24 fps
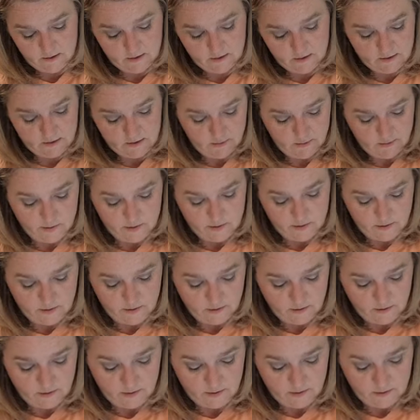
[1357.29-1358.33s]
snip it
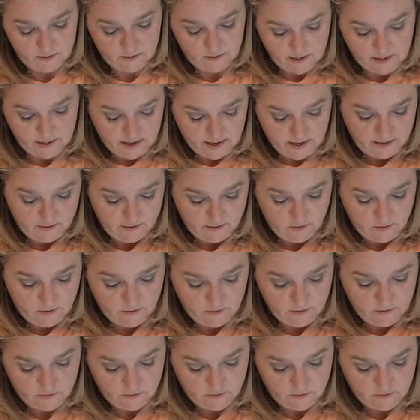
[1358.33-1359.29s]
diagonal.